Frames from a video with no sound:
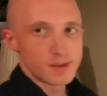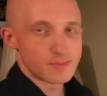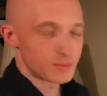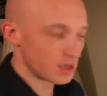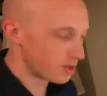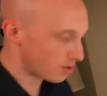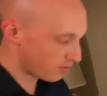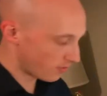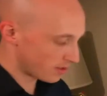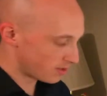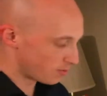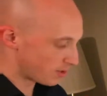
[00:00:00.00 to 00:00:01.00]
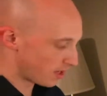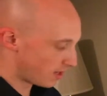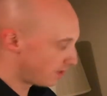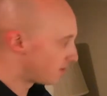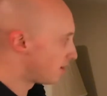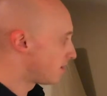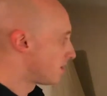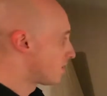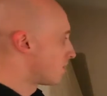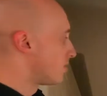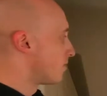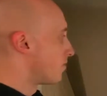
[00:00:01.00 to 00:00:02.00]
They could have written it with anything. They
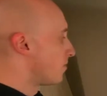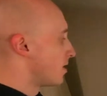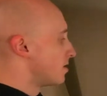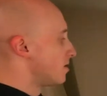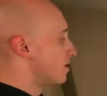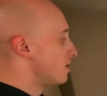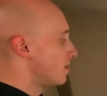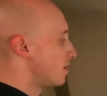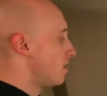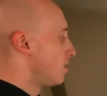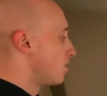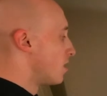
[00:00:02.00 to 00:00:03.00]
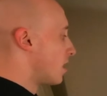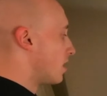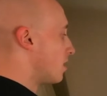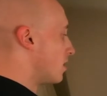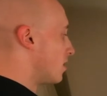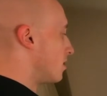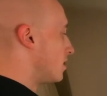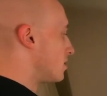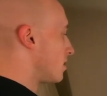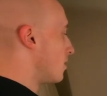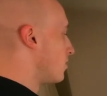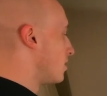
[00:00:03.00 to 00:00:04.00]
could have written it,
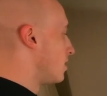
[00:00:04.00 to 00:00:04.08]
instead of with